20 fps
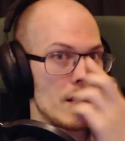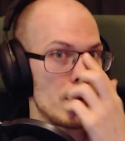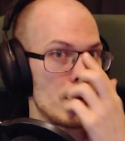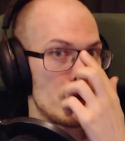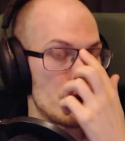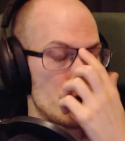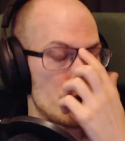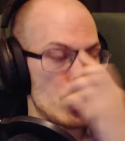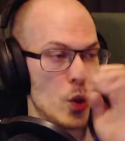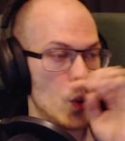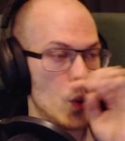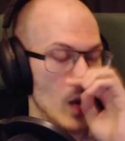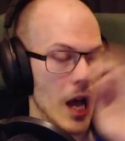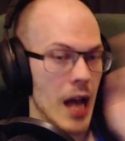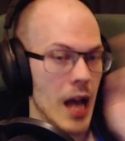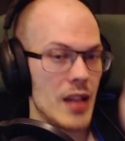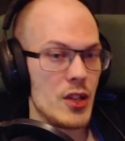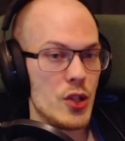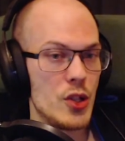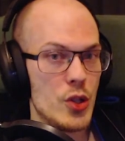So I
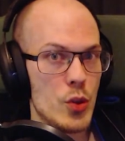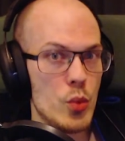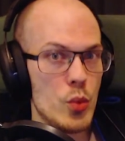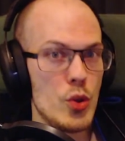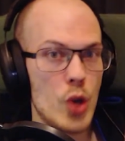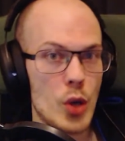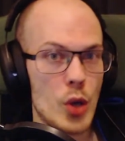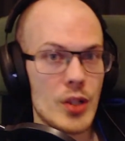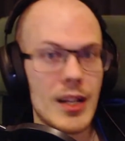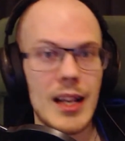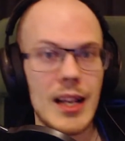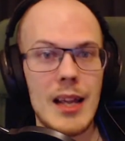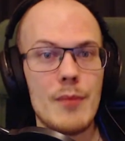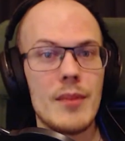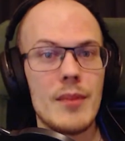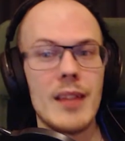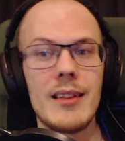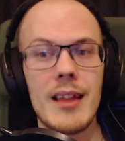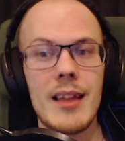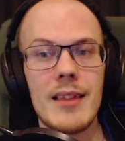do not claim
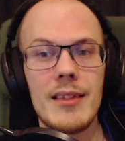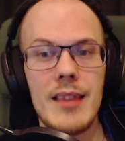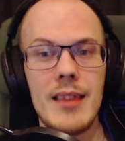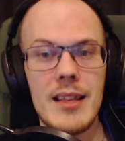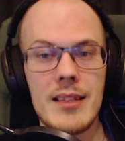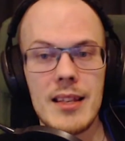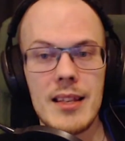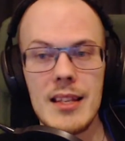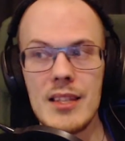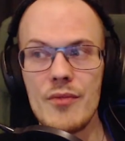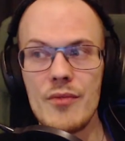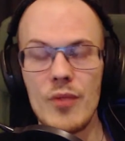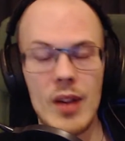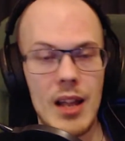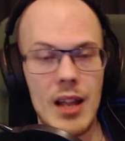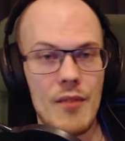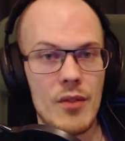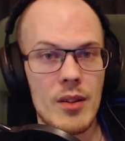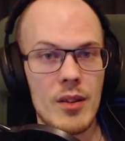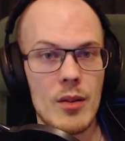that this is for
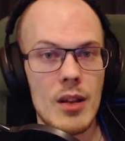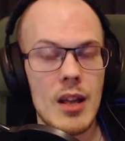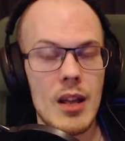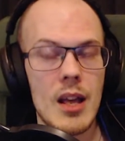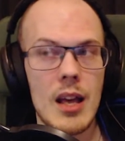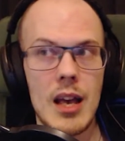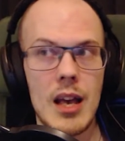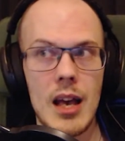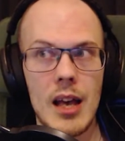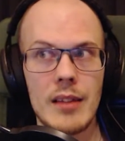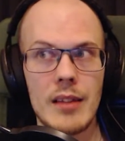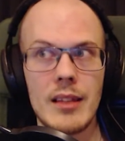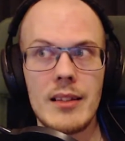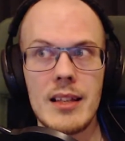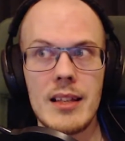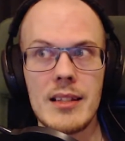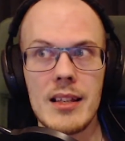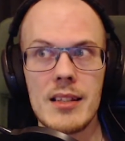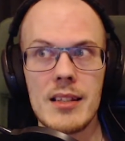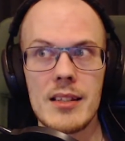every, that this
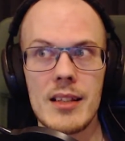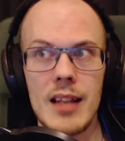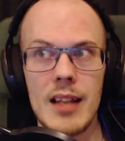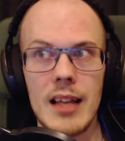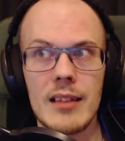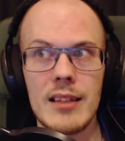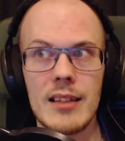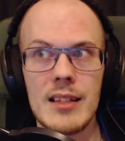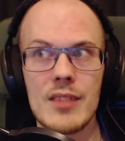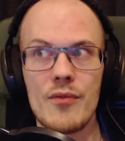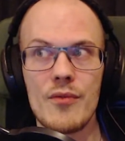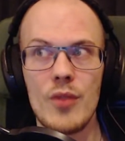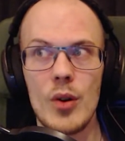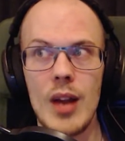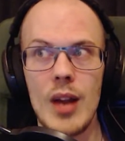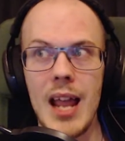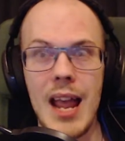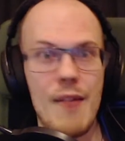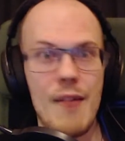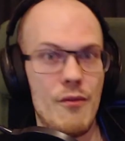is like this for
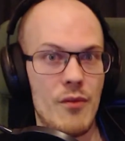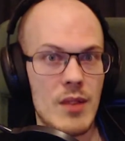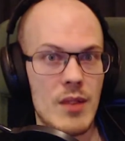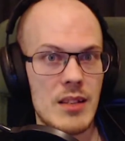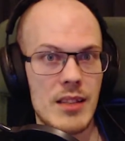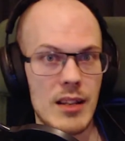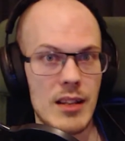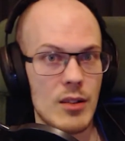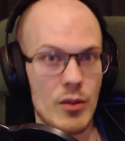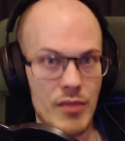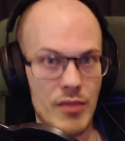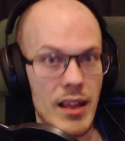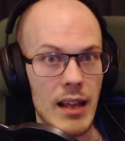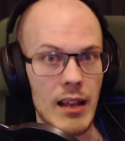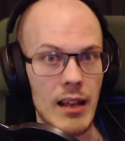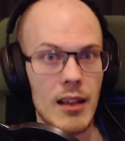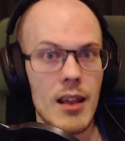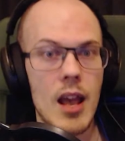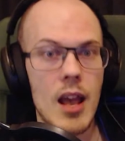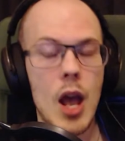every single thing.
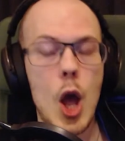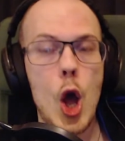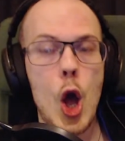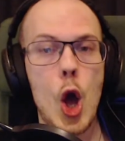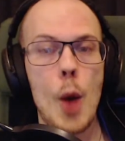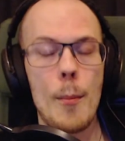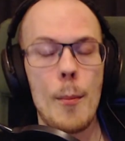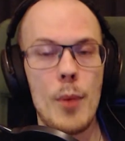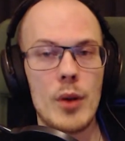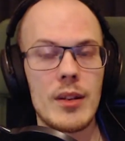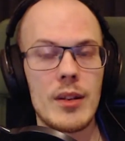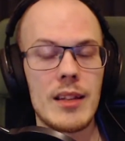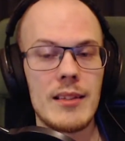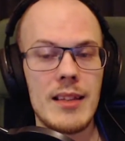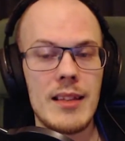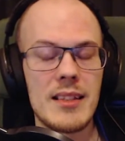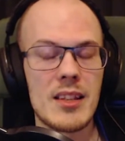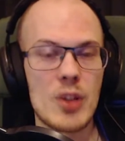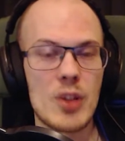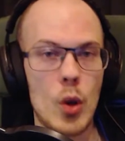But this
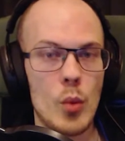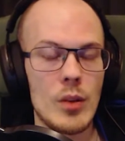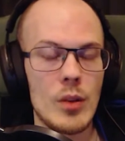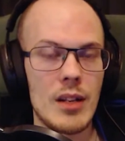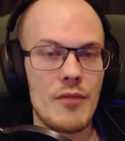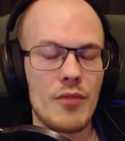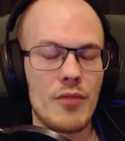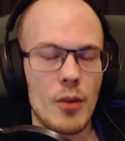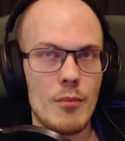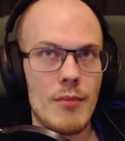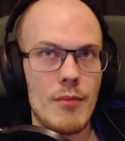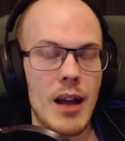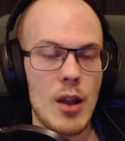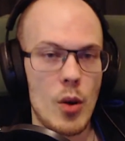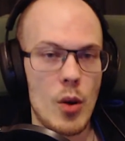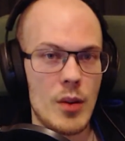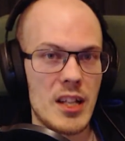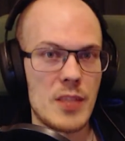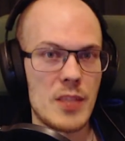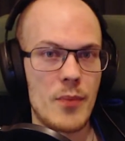is only from my own
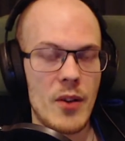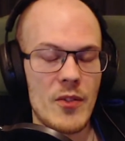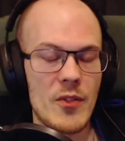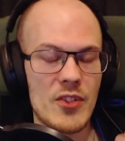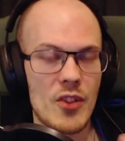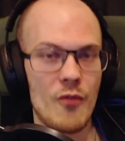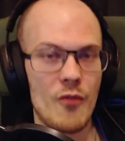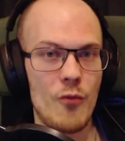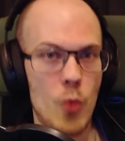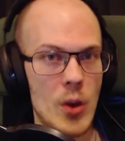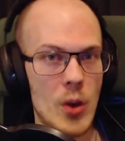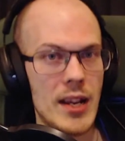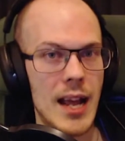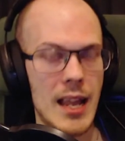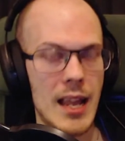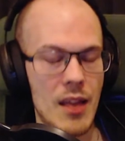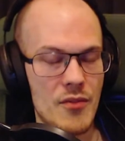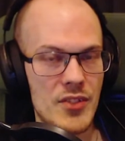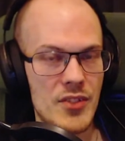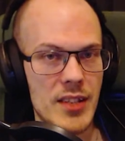experience of what I
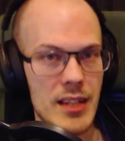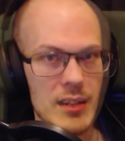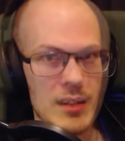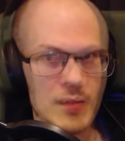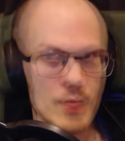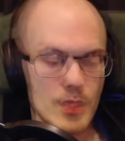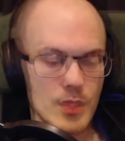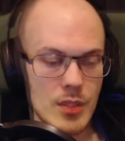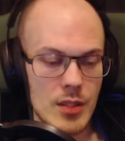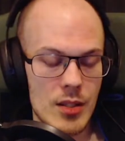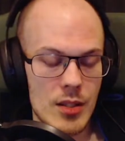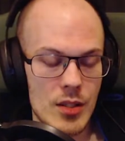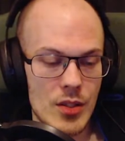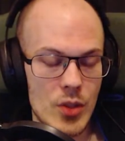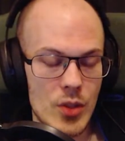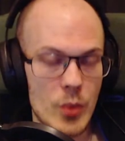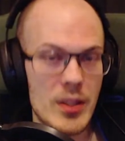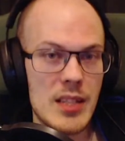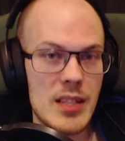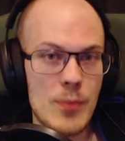have seen. So
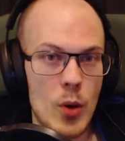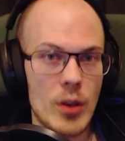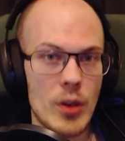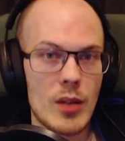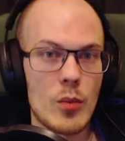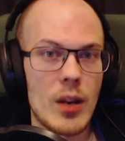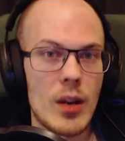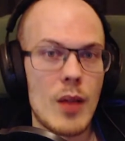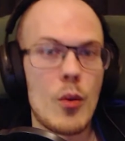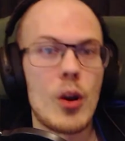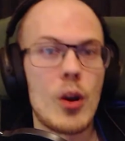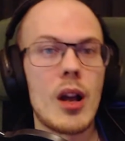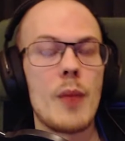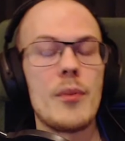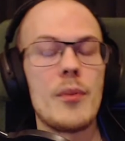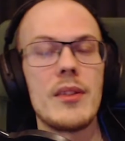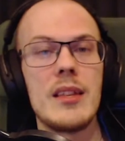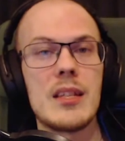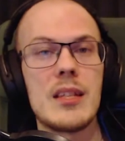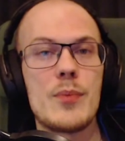this morning when I woke up,
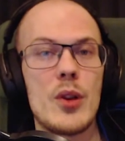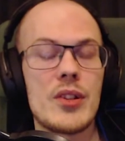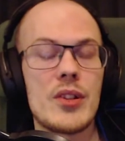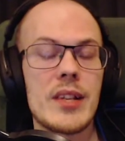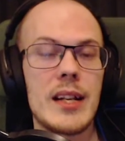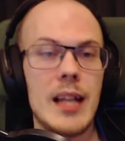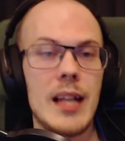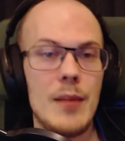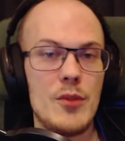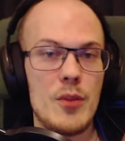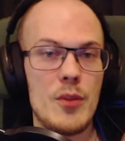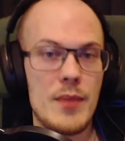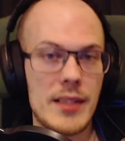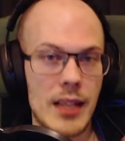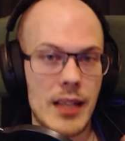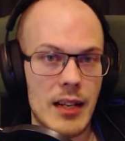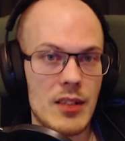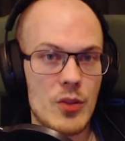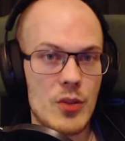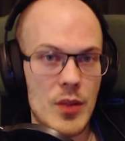this person claimed to be
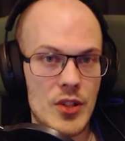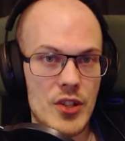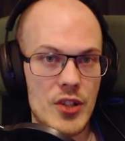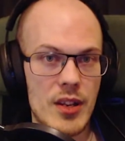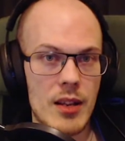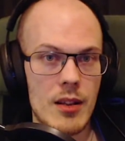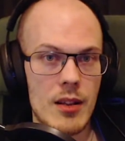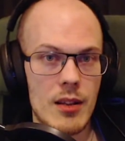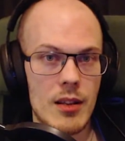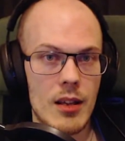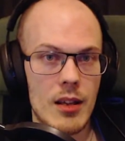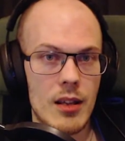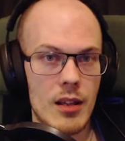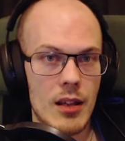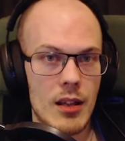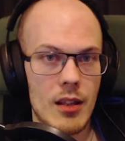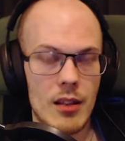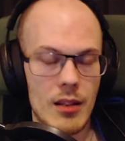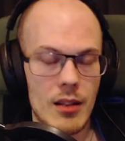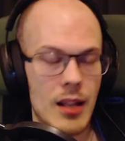selling Twitch
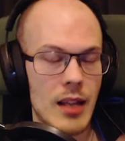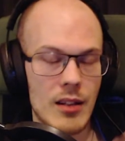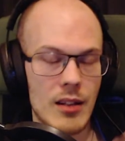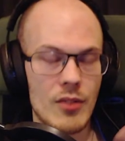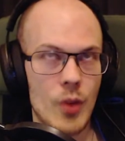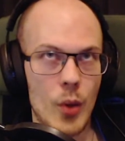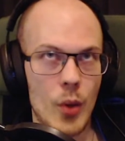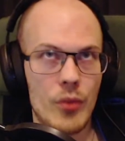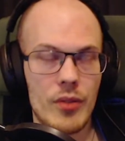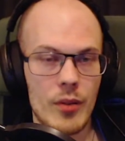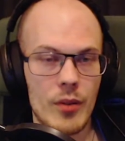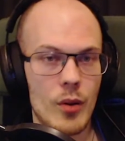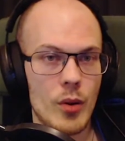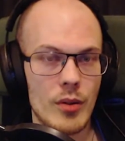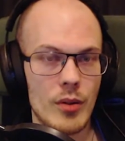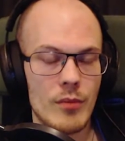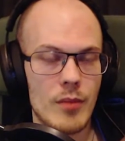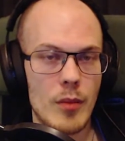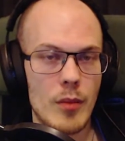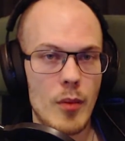to, like growth on
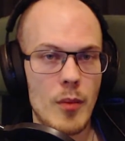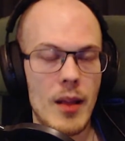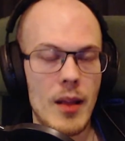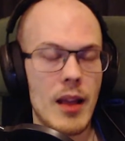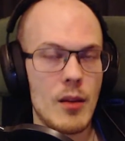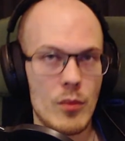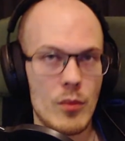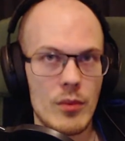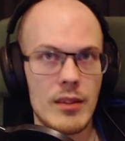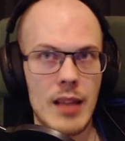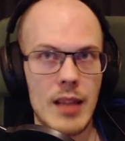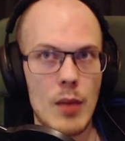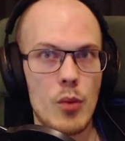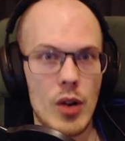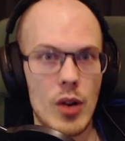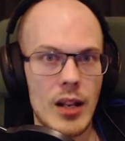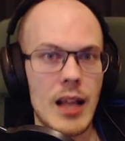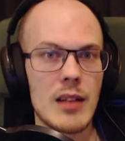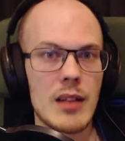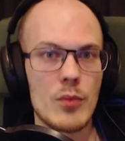blah blah blah, and they were
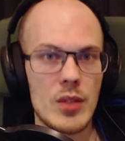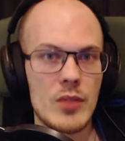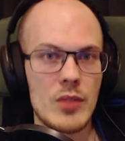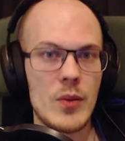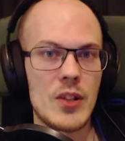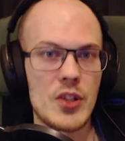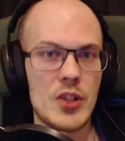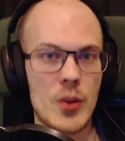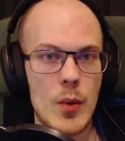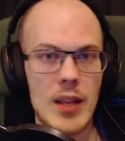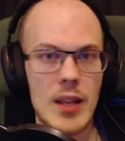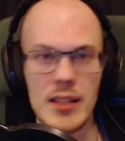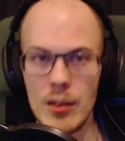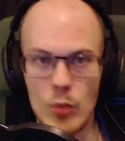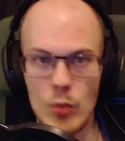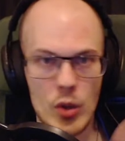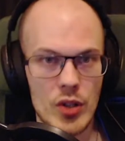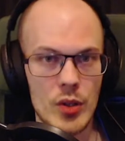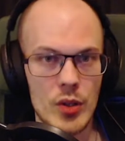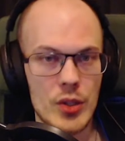aligned with Twitch TOS and
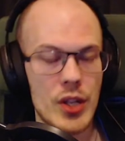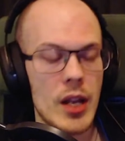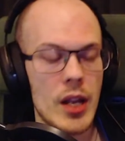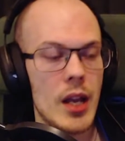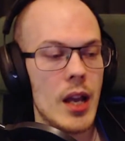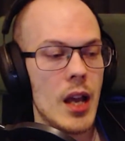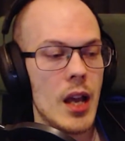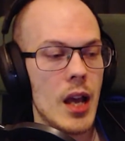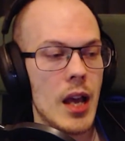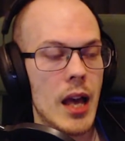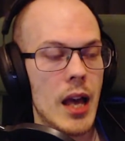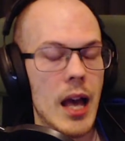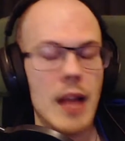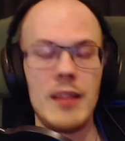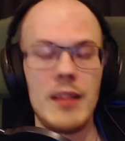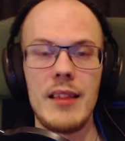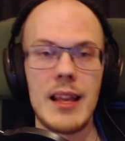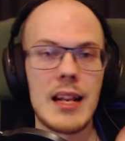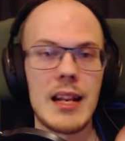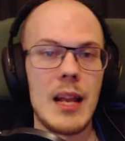whatnot, and
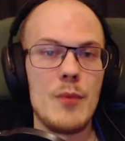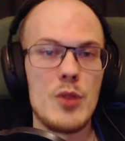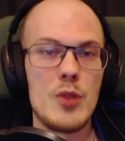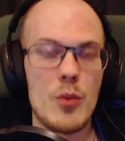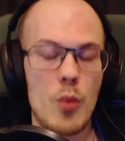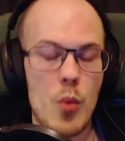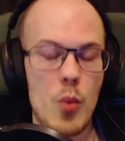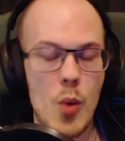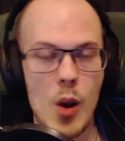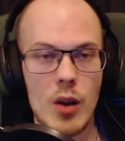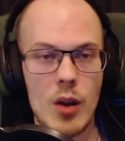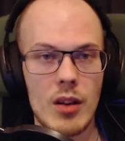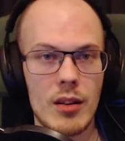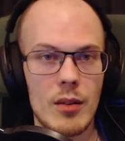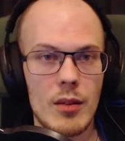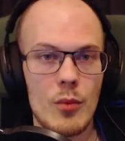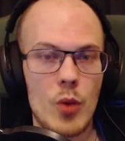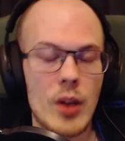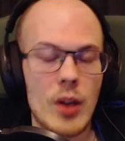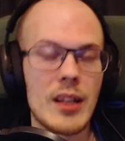they claimed to be
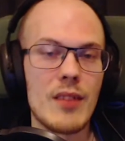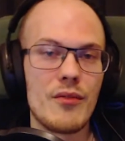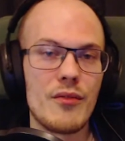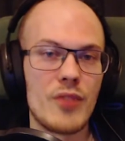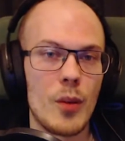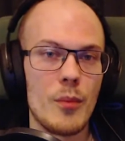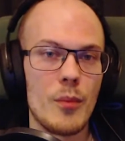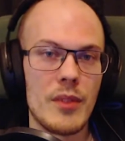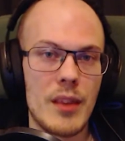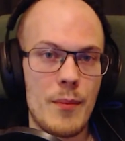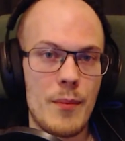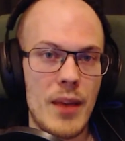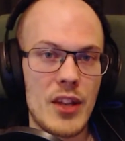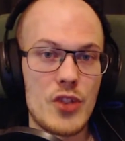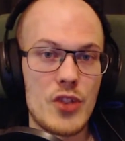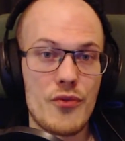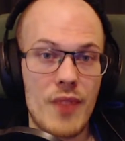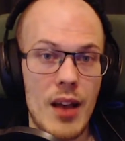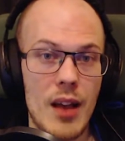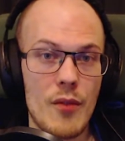working from the page
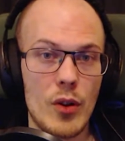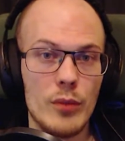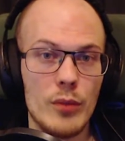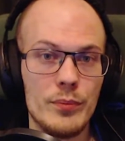Fiverr.